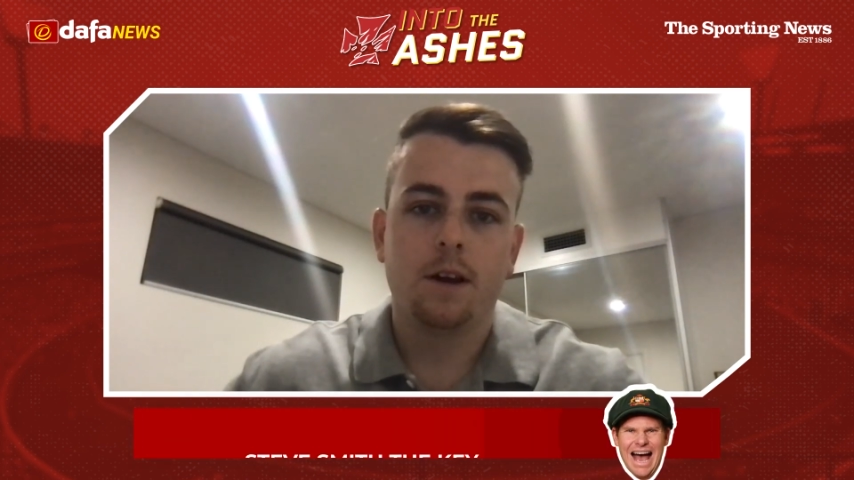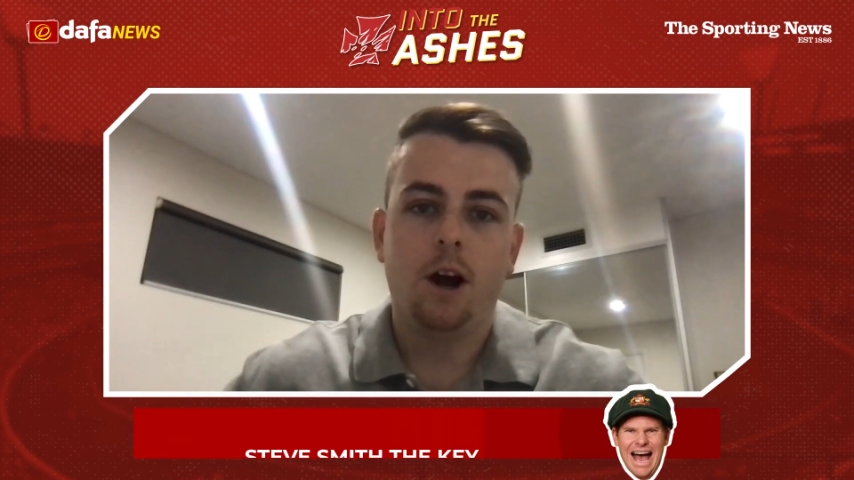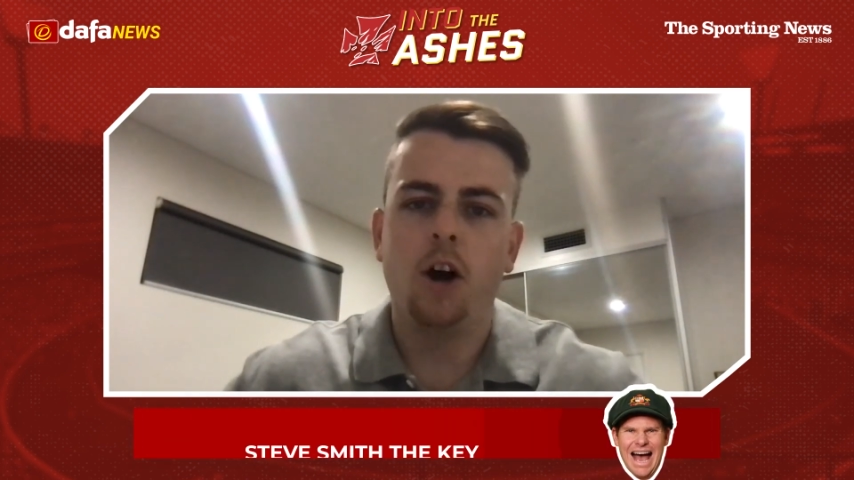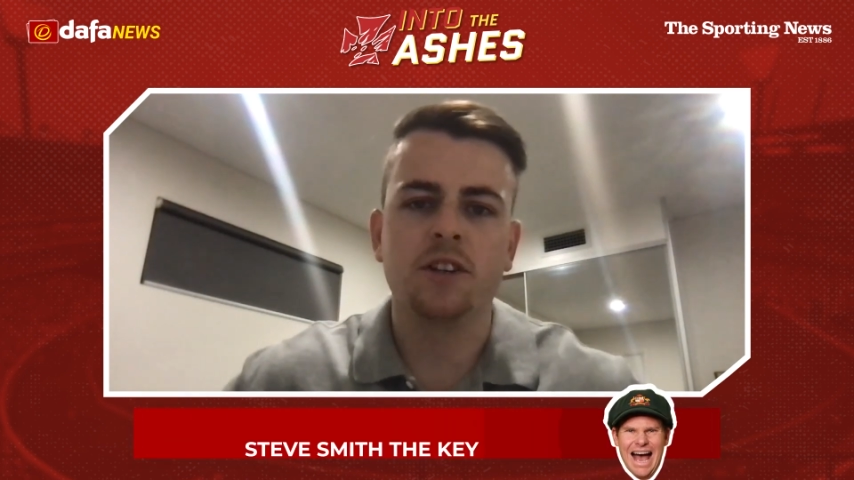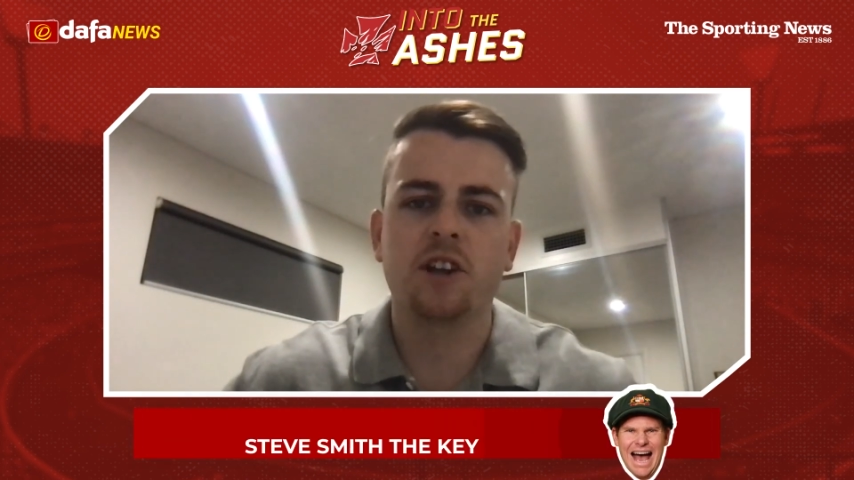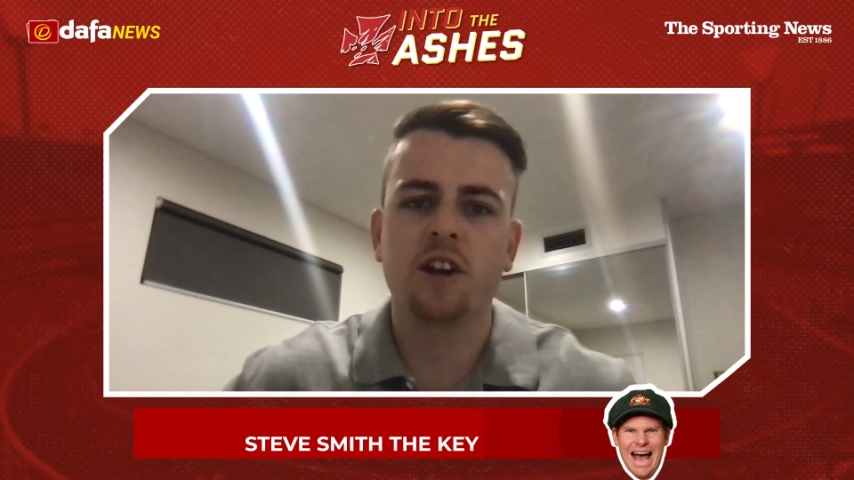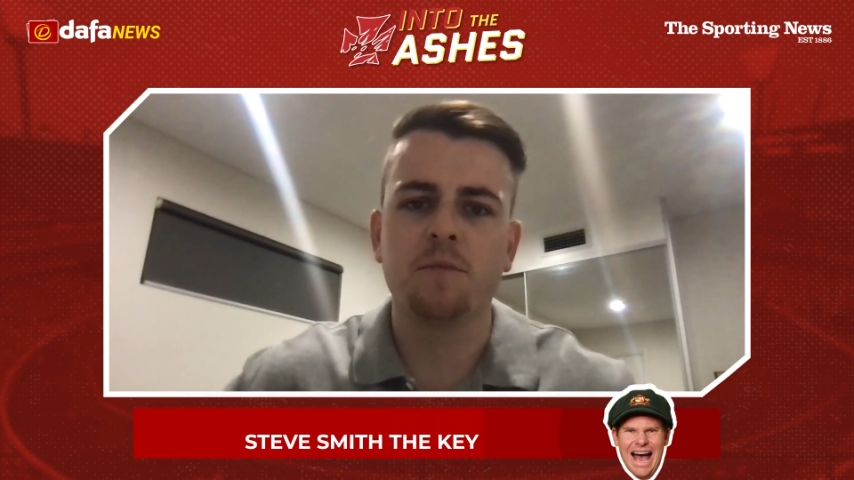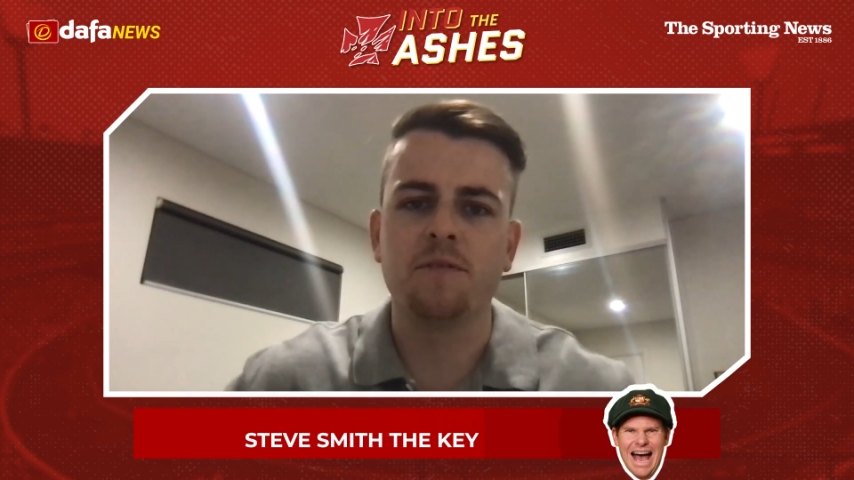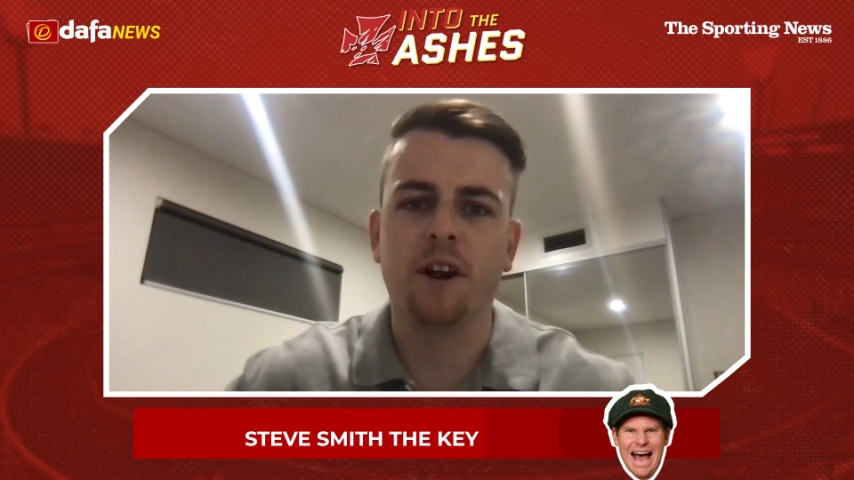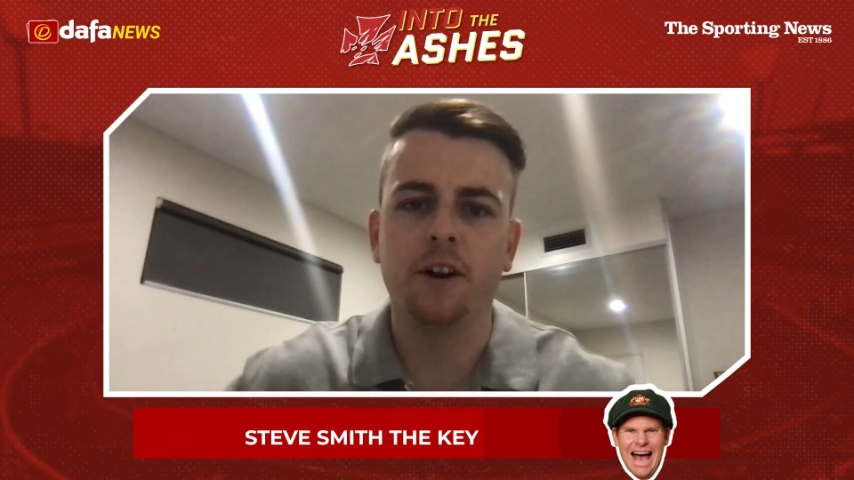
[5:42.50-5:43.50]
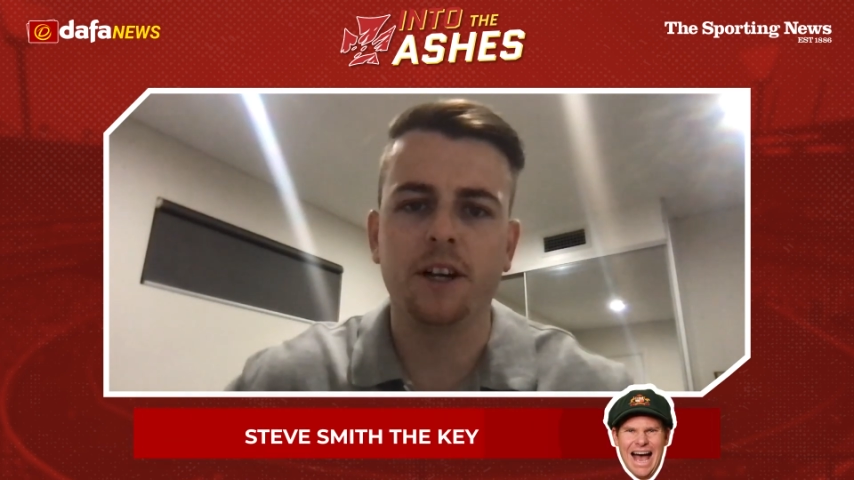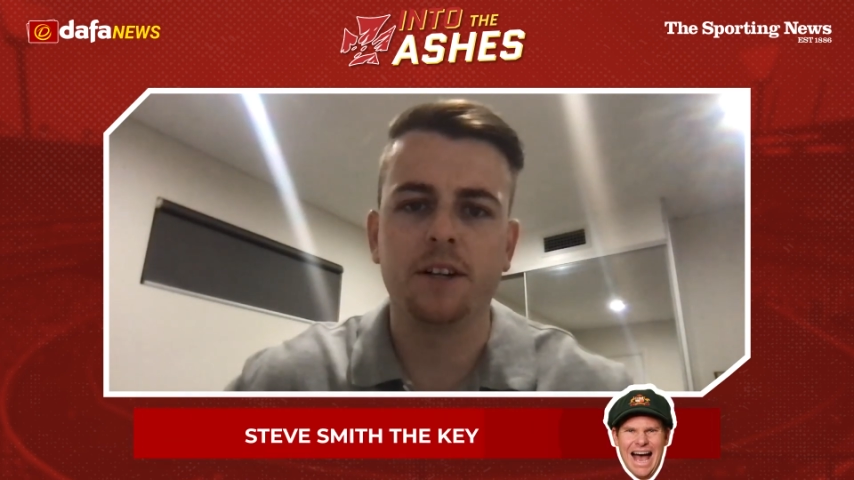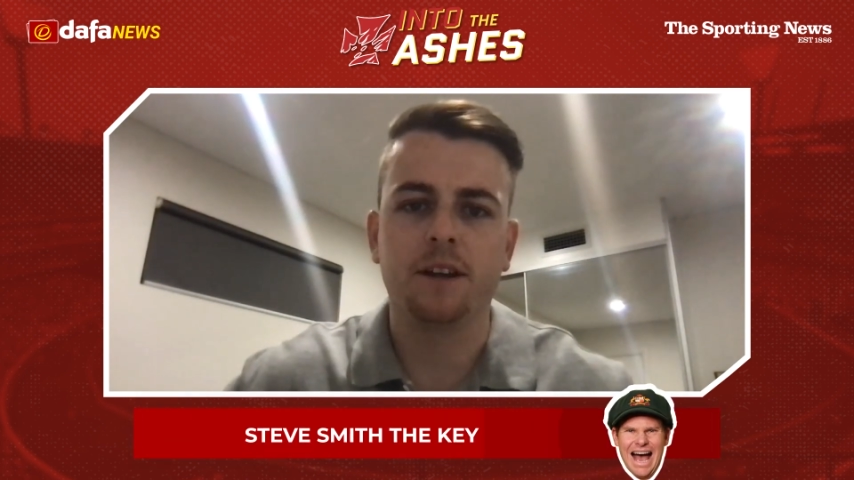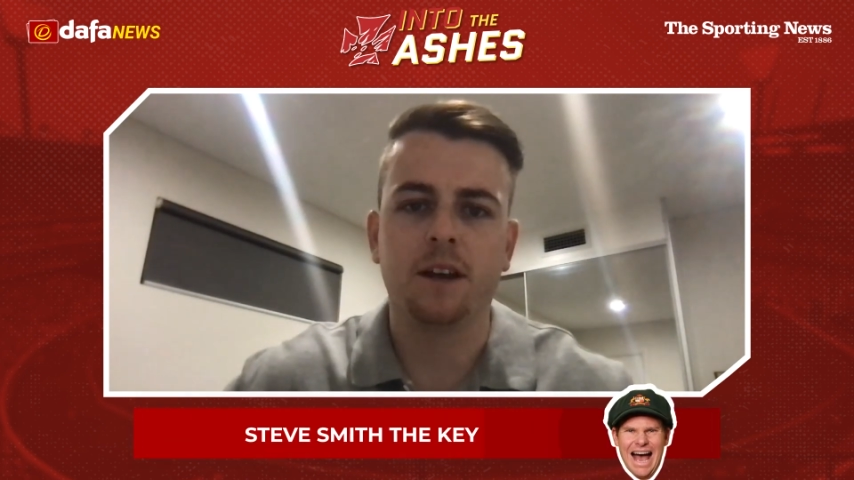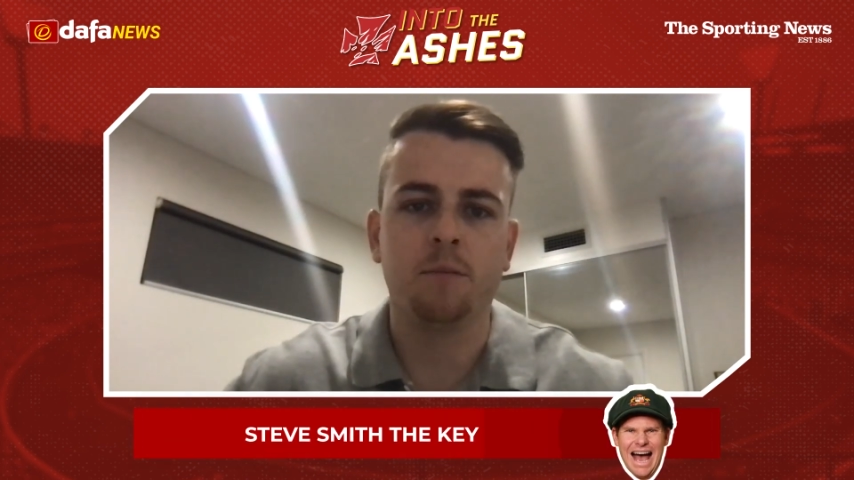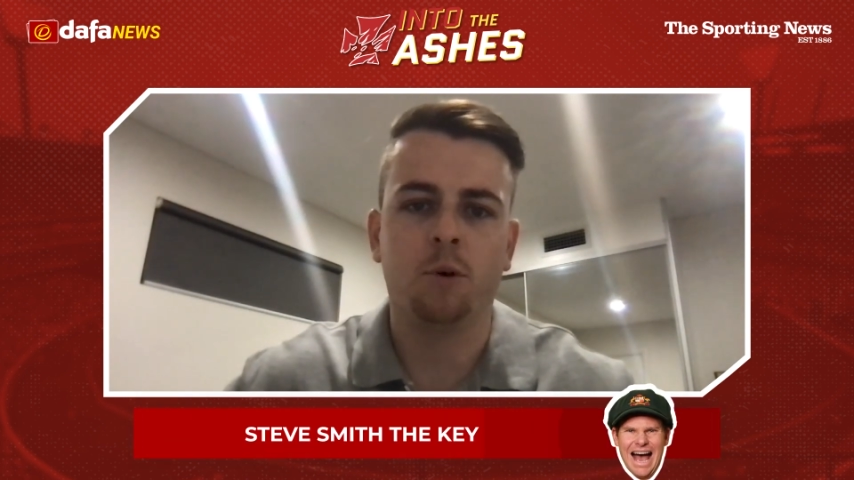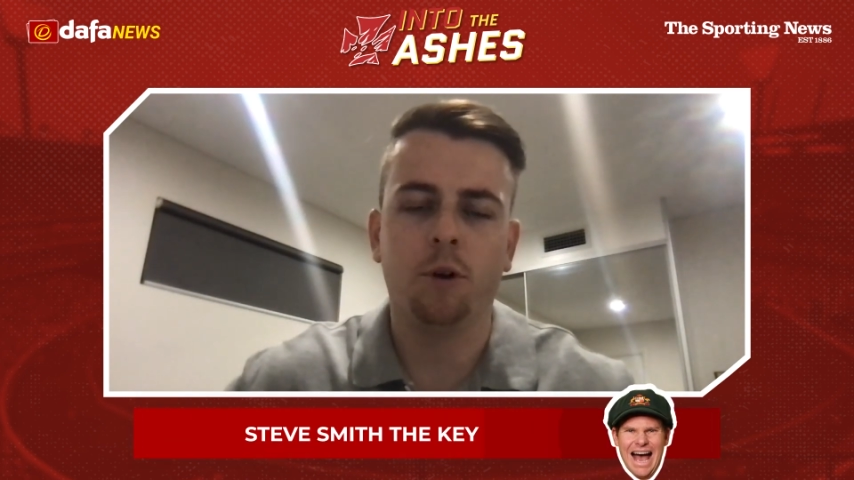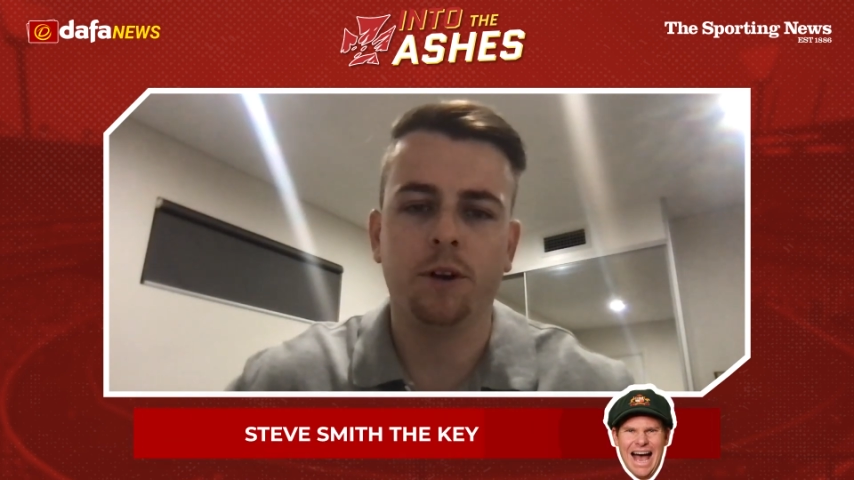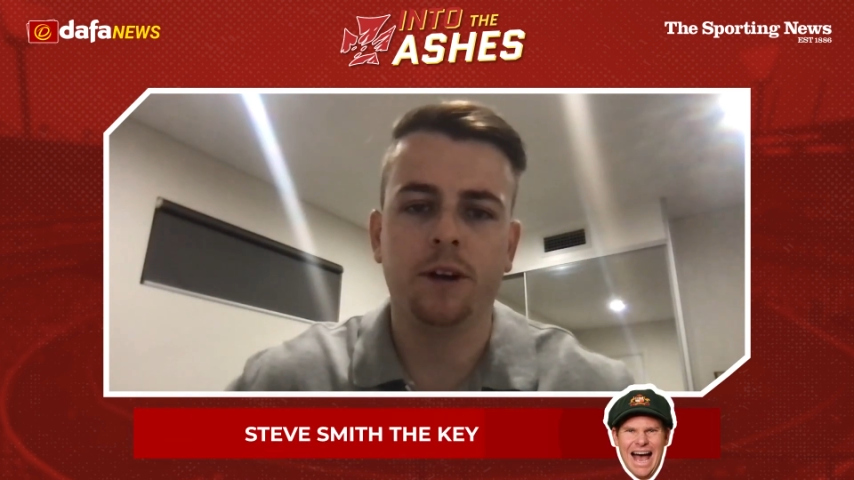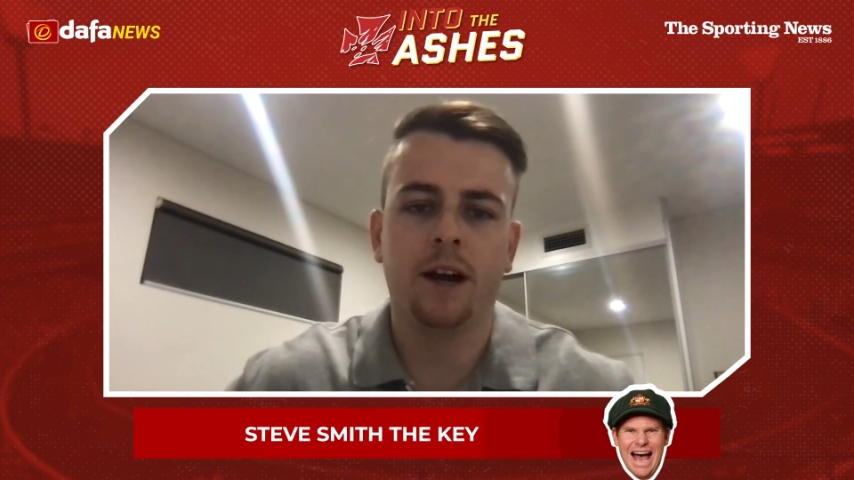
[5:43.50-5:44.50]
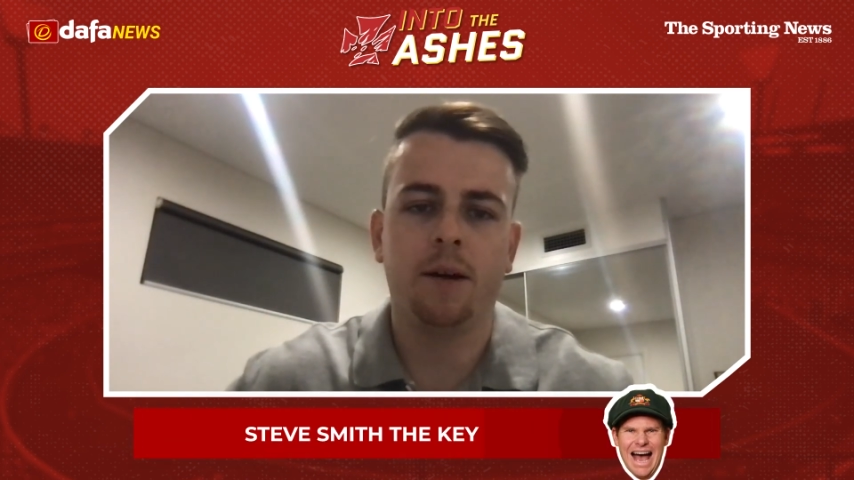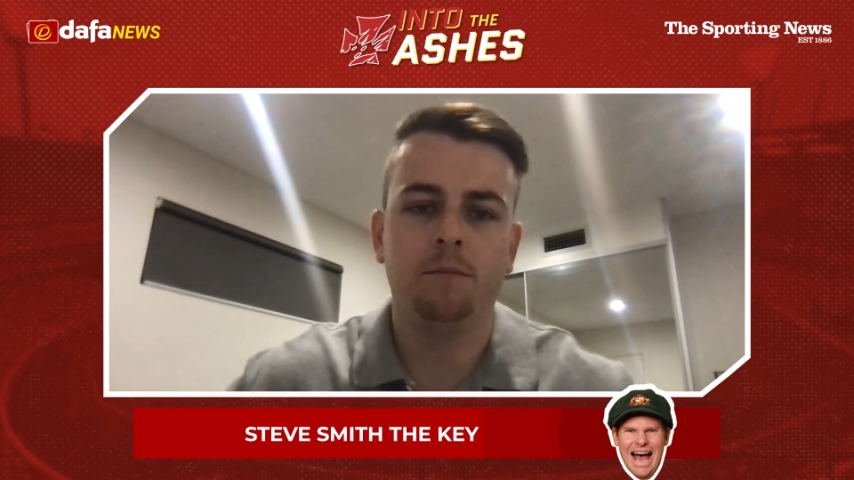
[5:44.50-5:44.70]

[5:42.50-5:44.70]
Oh, he's going to be very important.